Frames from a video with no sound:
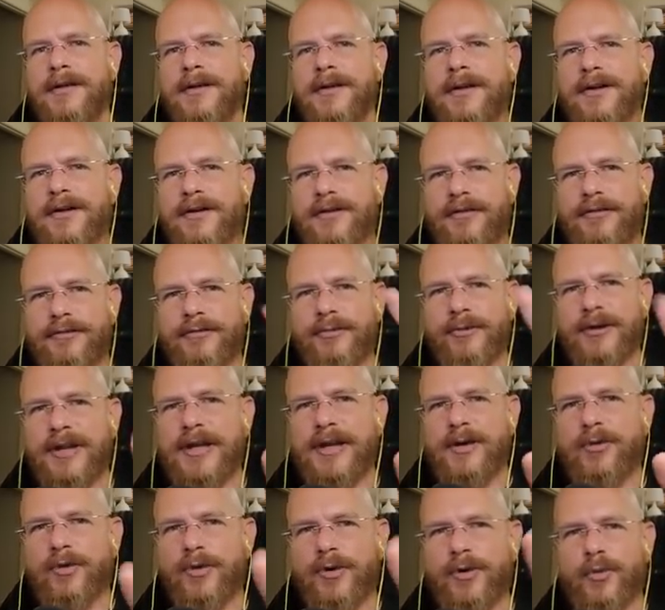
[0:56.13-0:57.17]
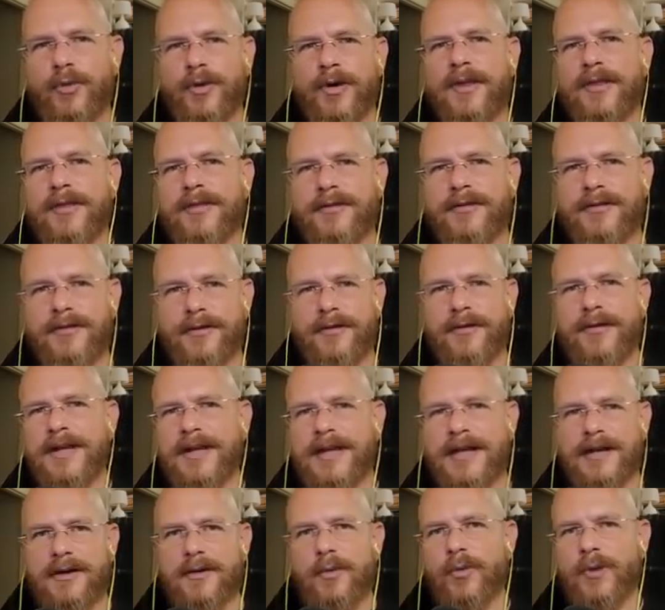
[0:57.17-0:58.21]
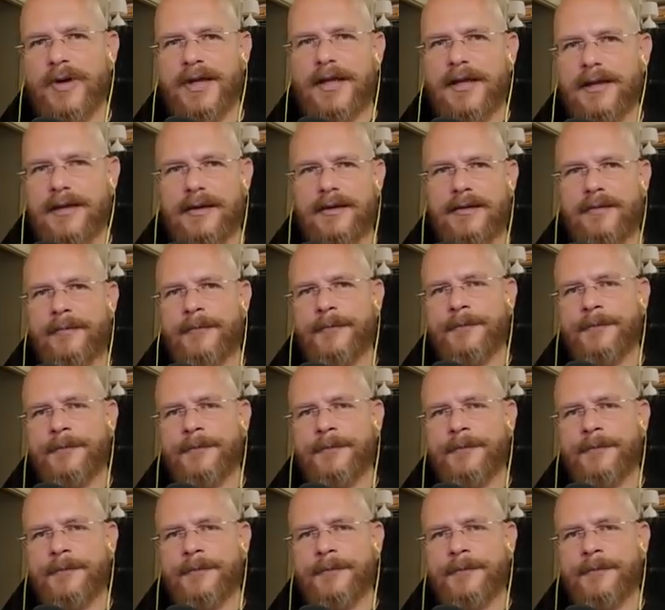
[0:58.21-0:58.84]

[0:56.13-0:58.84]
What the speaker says: And all three were with her in a week.